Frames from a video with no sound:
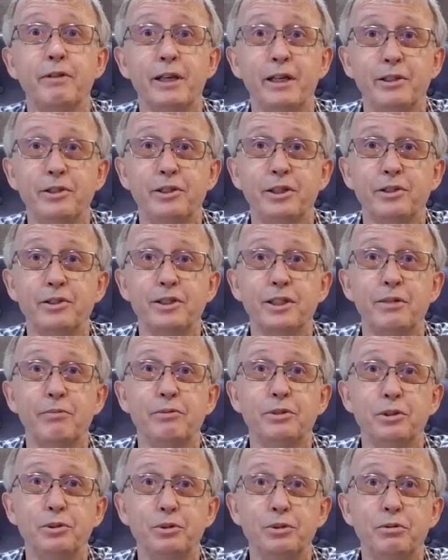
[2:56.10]
ATR
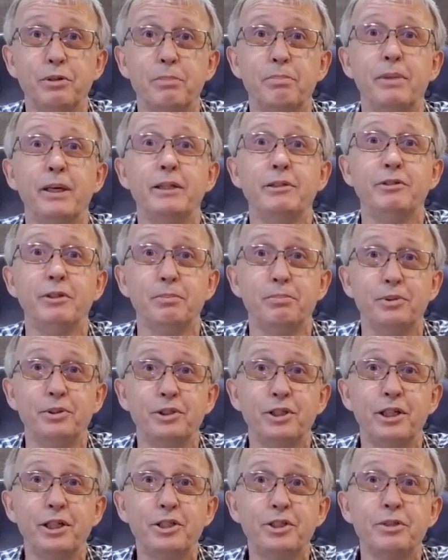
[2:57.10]
72 a bad
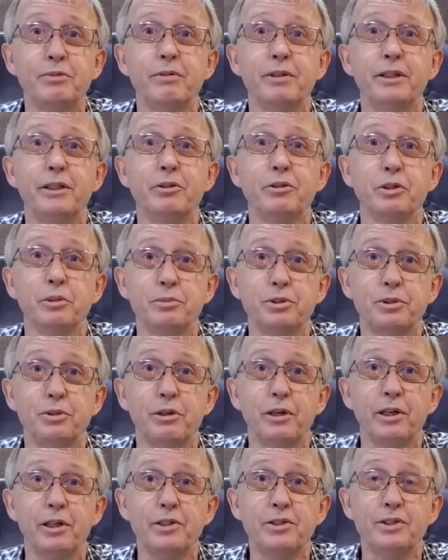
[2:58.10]
reputation when it comes
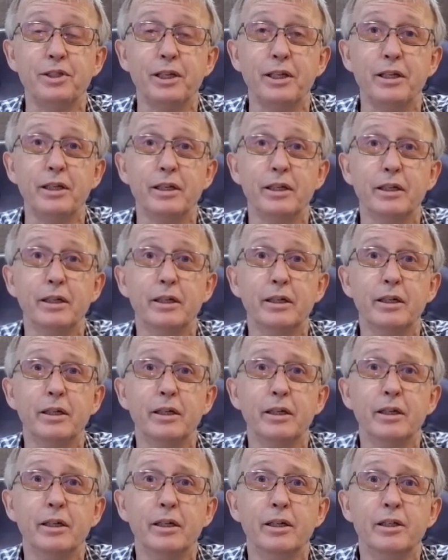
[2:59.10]
to icing.
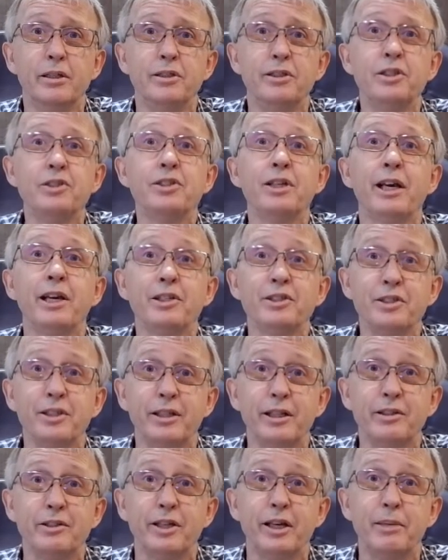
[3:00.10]
This
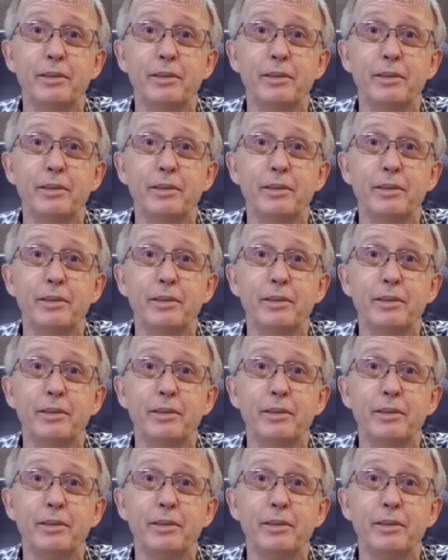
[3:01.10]
accident